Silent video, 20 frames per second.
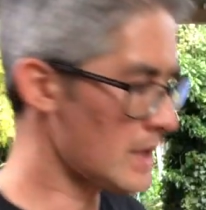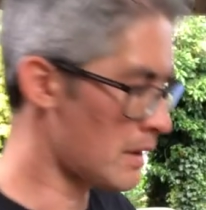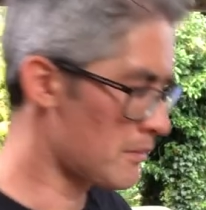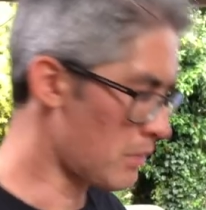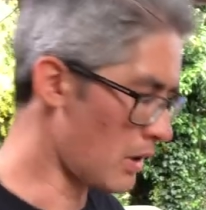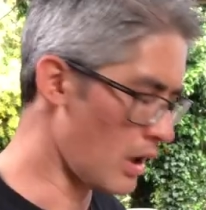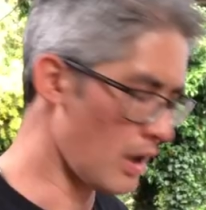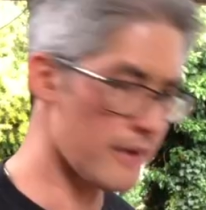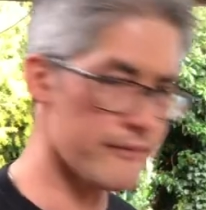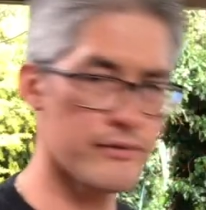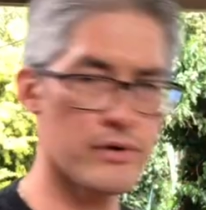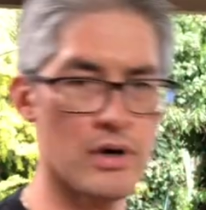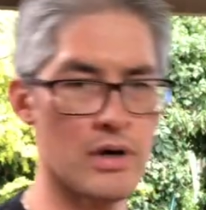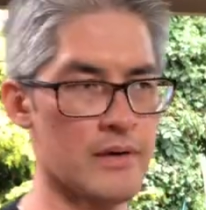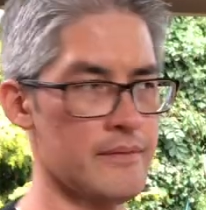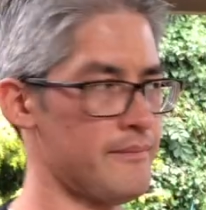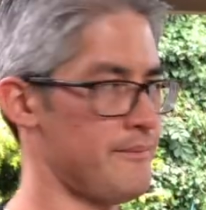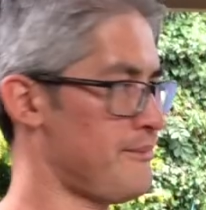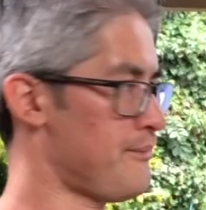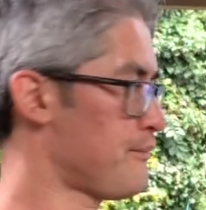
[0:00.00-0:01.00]
but I've got
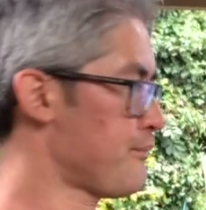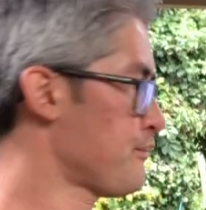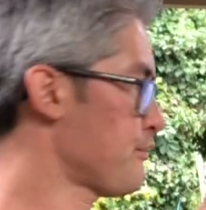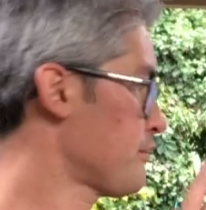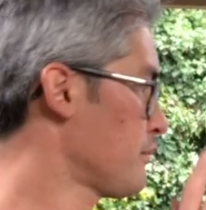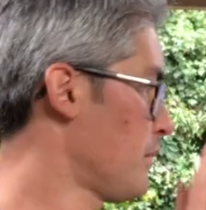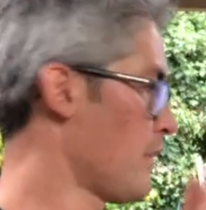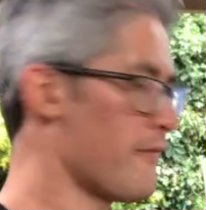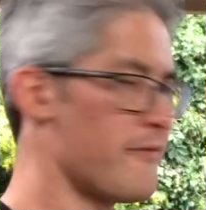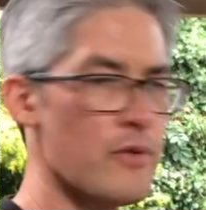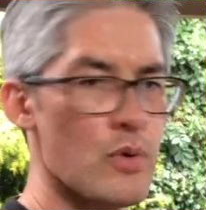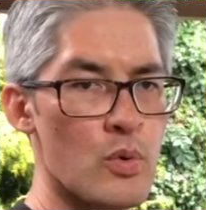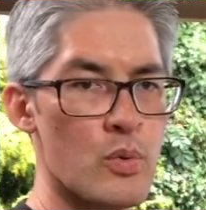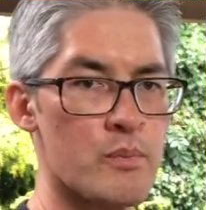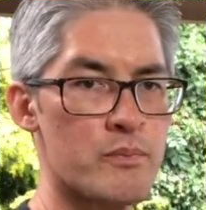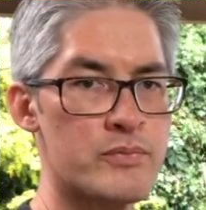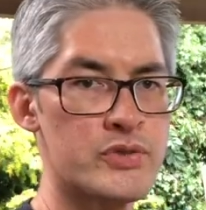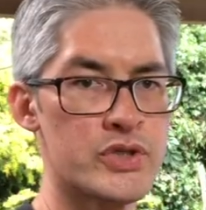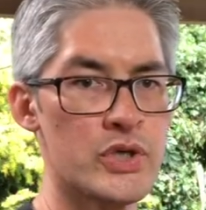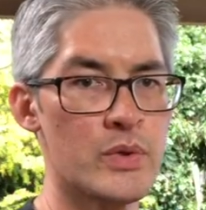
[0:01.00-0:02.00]
my full
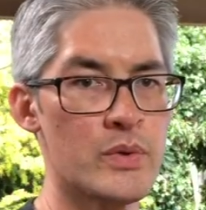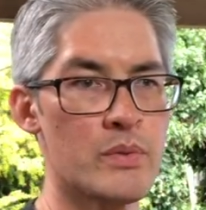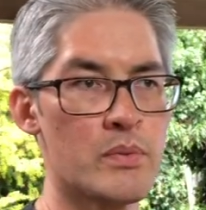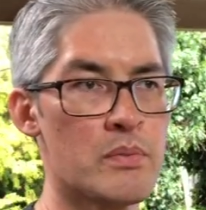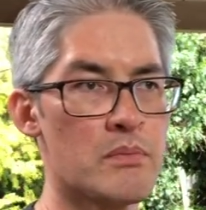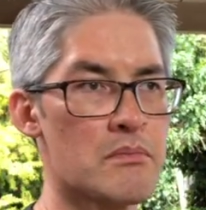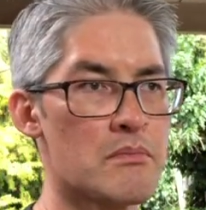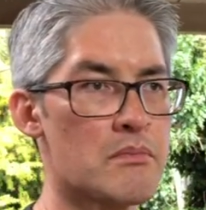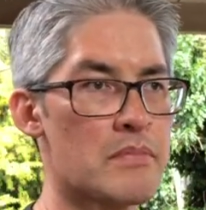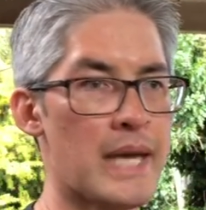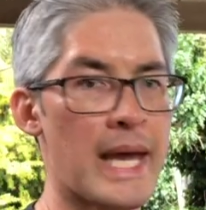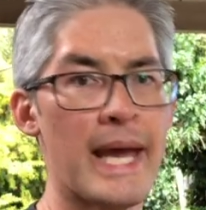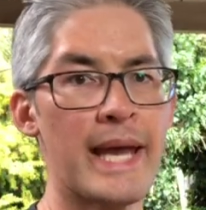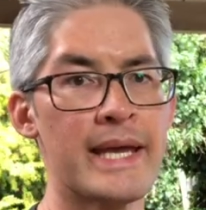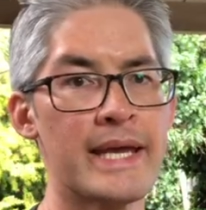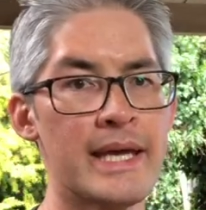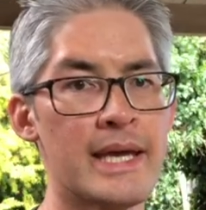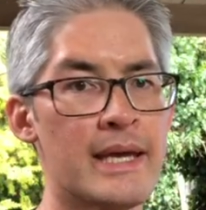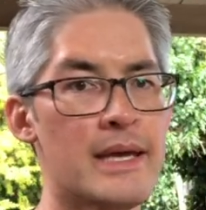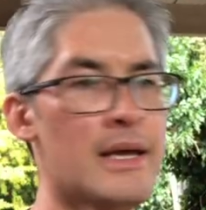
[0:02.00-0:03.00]
shoe care
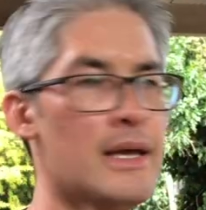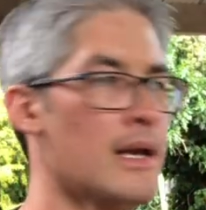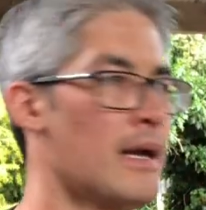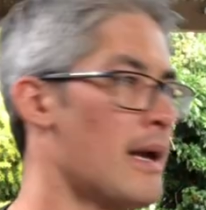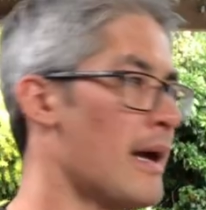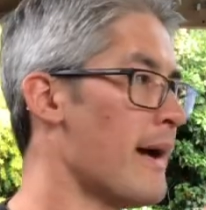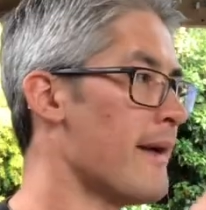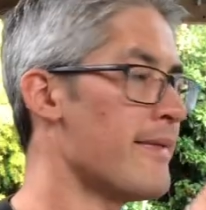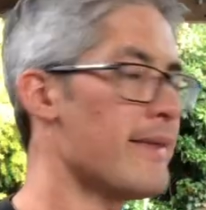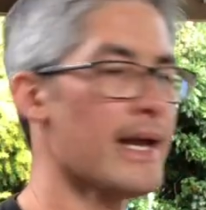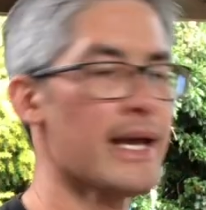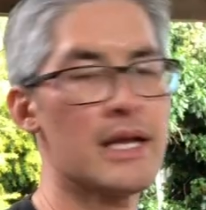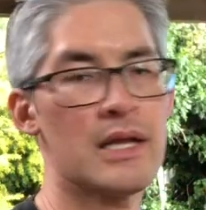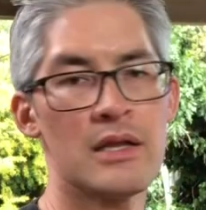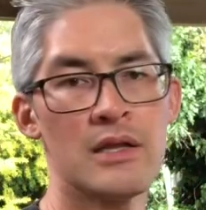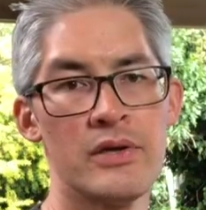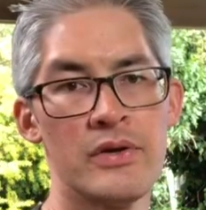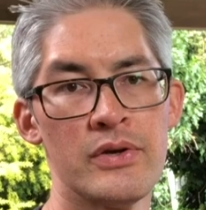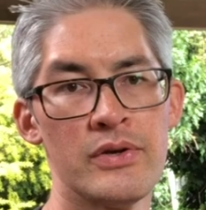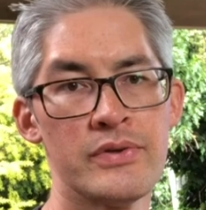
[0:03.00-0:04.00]
kit, and that
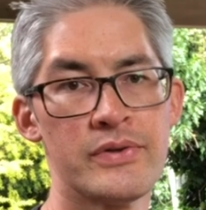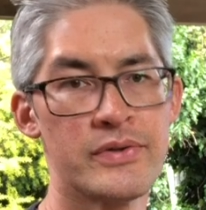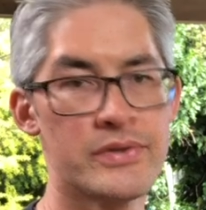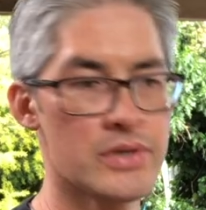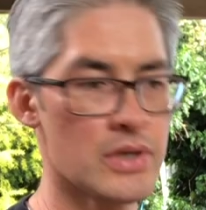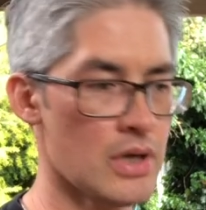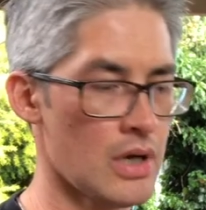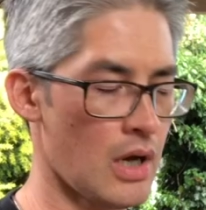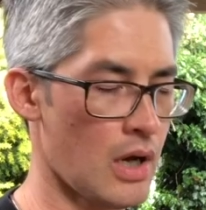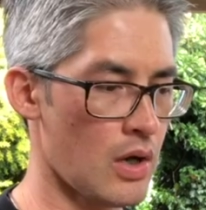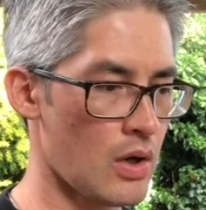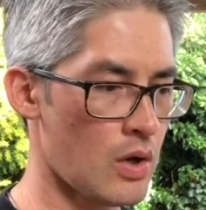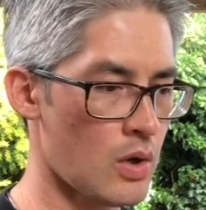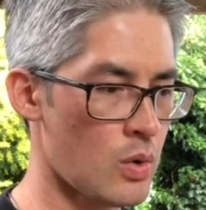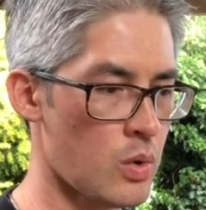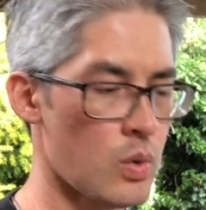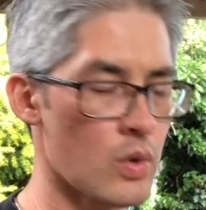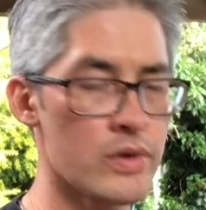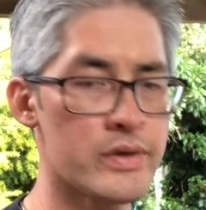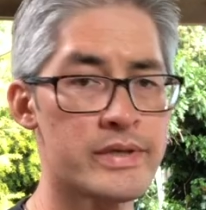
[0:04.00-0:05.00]
includes
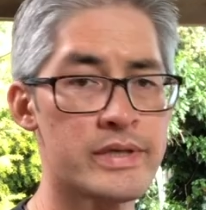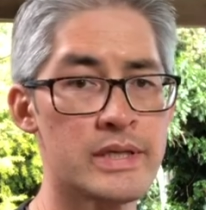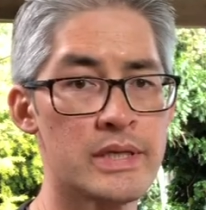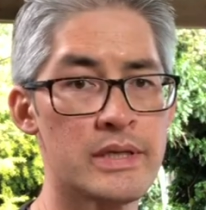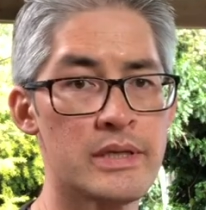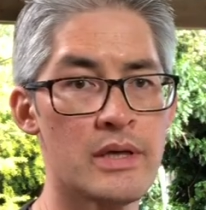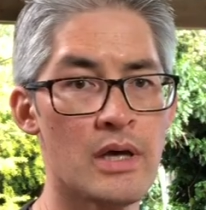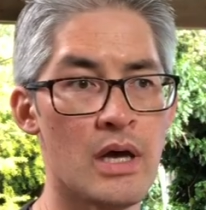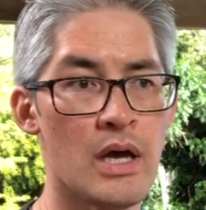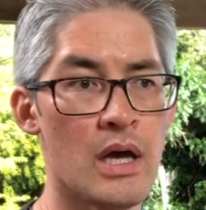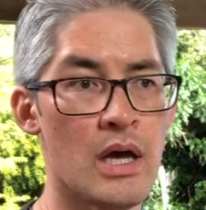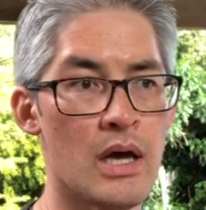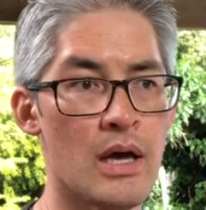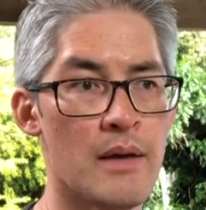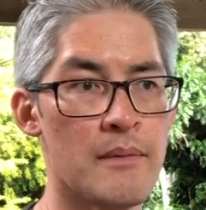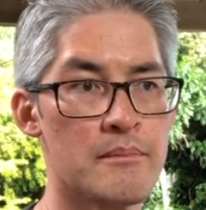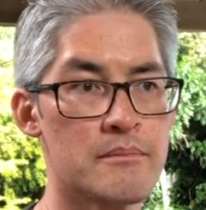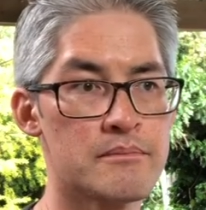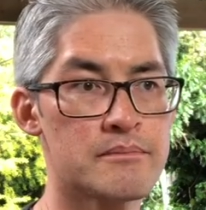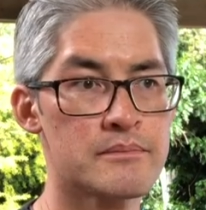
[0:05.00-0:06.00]
quality
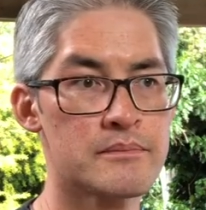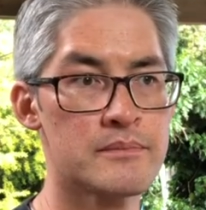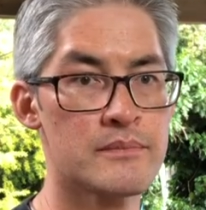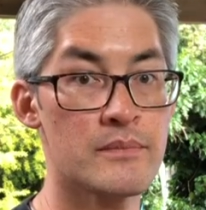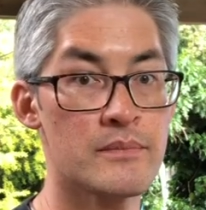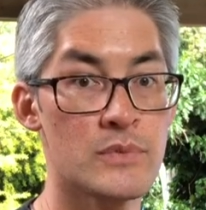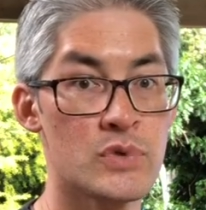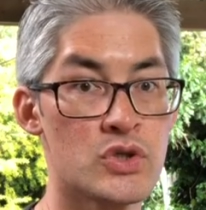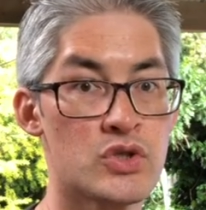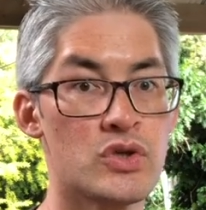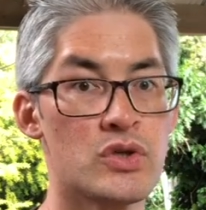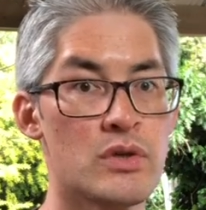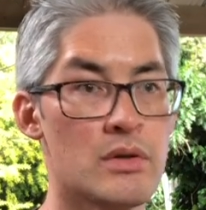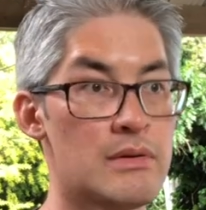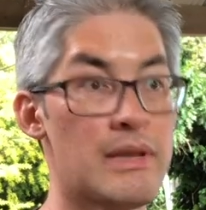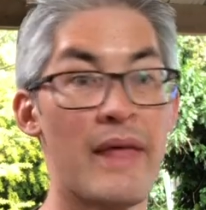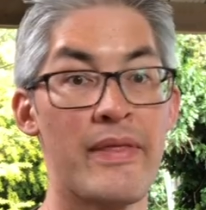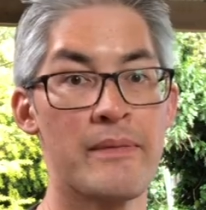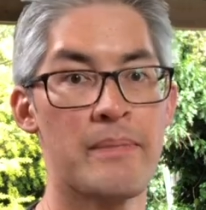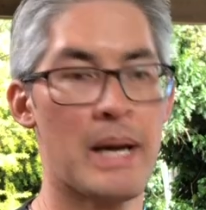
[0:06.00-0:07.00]

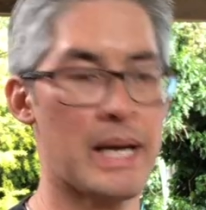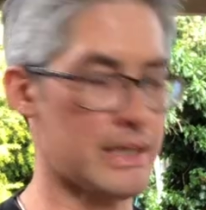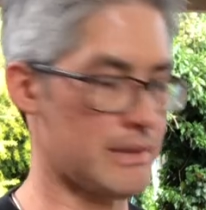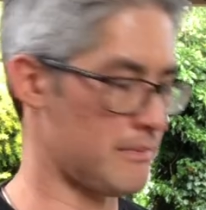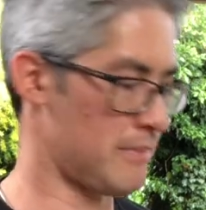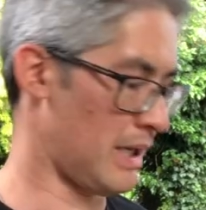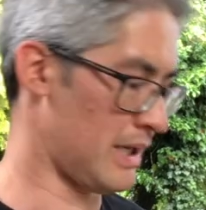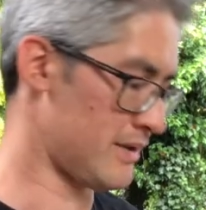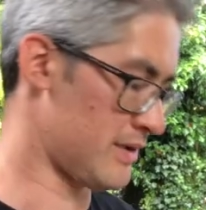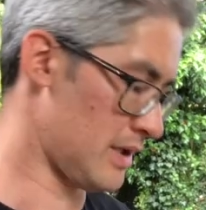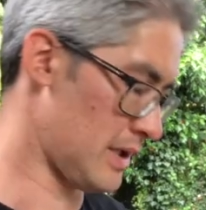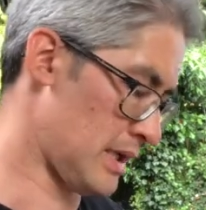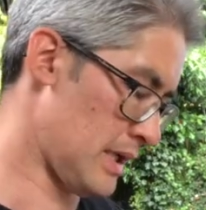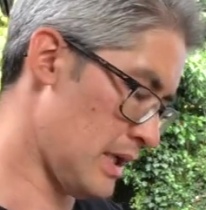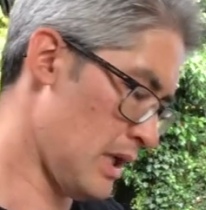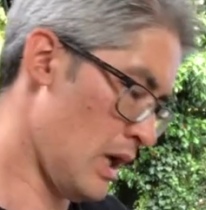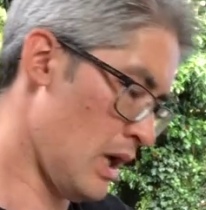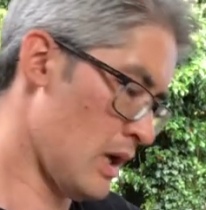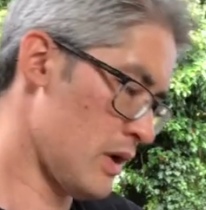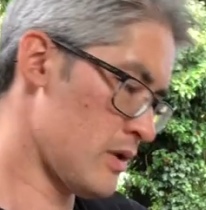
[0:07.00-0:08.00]
leather paint, basically.
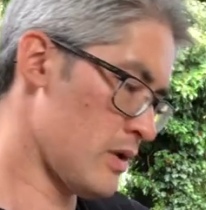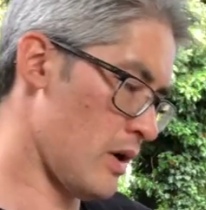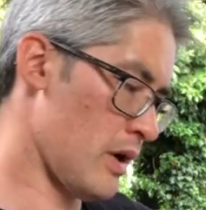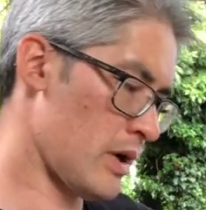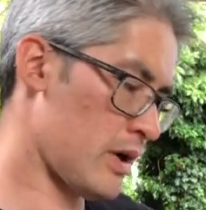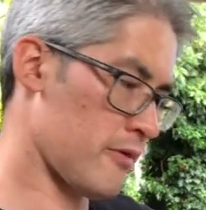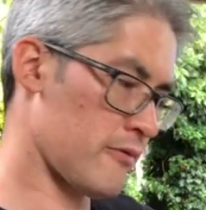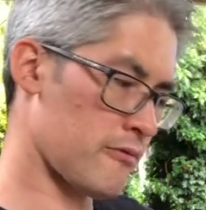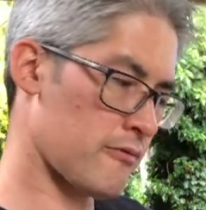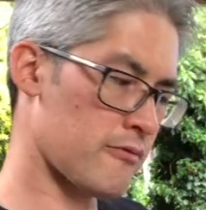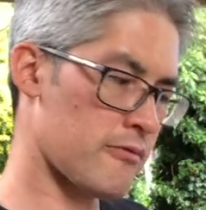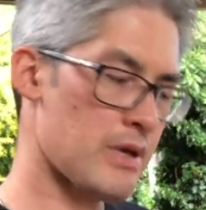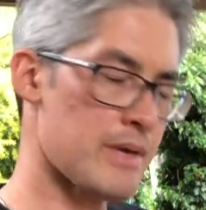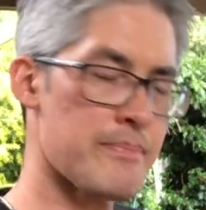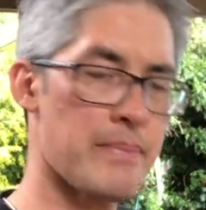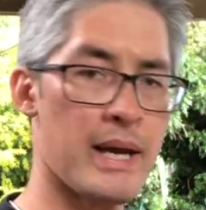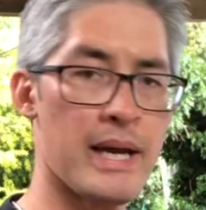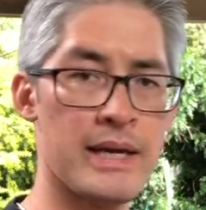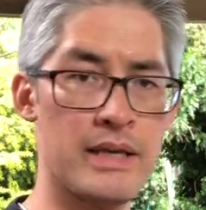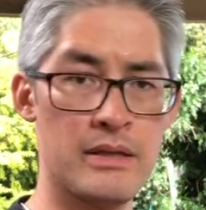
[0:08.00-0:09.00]
So I can
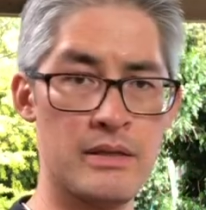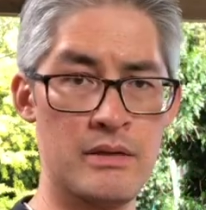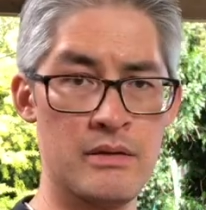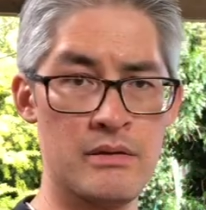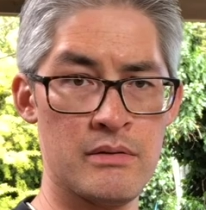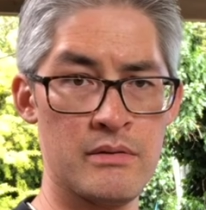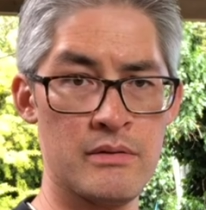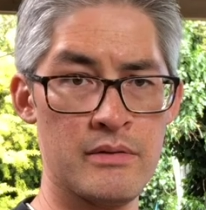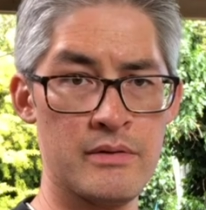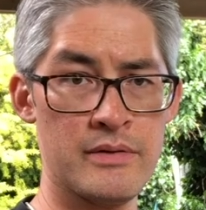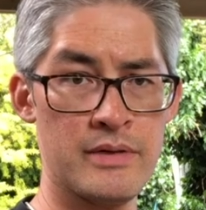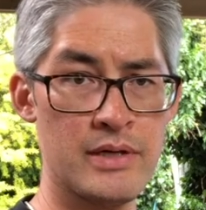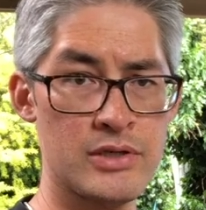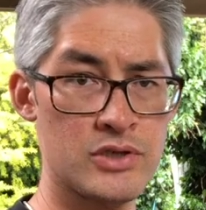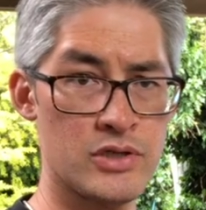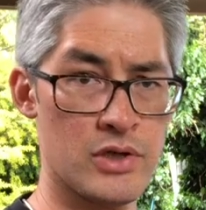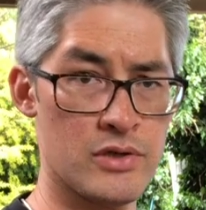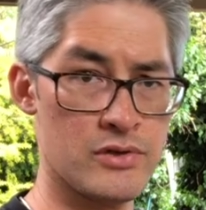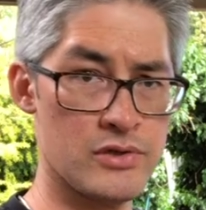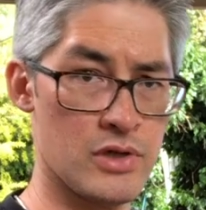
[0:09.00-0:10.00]
repaint the edge
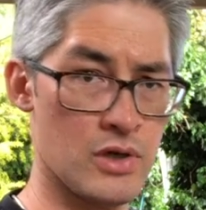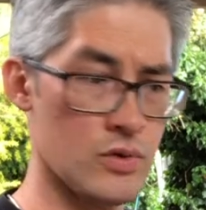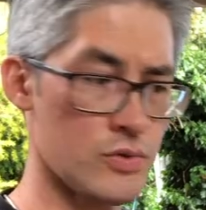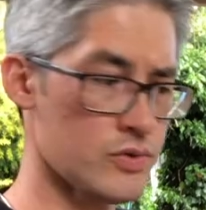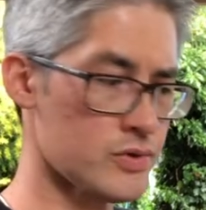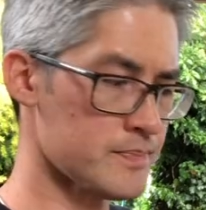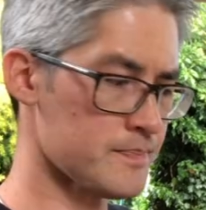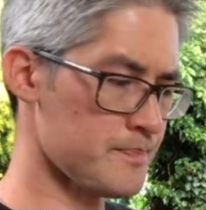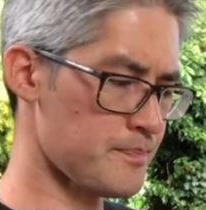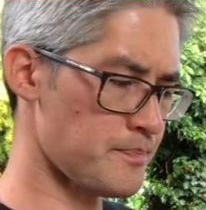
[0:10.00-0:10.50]
of those soles,